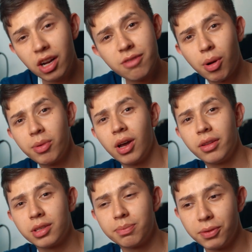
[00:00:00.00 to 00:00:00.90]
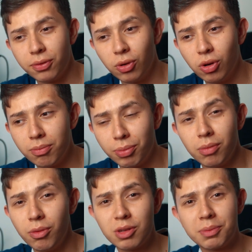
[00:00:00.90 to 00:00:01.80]
I know you've probably heard this before,
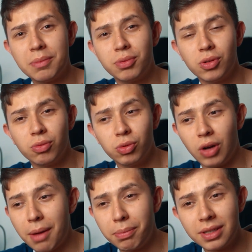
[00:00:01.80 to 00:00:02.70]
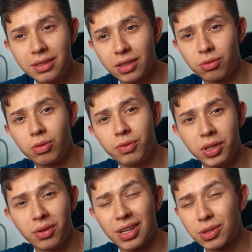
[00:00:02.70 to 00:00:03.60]
but most people will happily sit through a
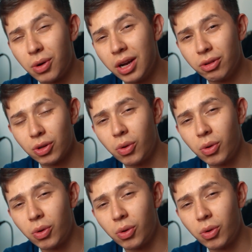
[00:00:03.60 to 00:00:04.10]
video that's quite low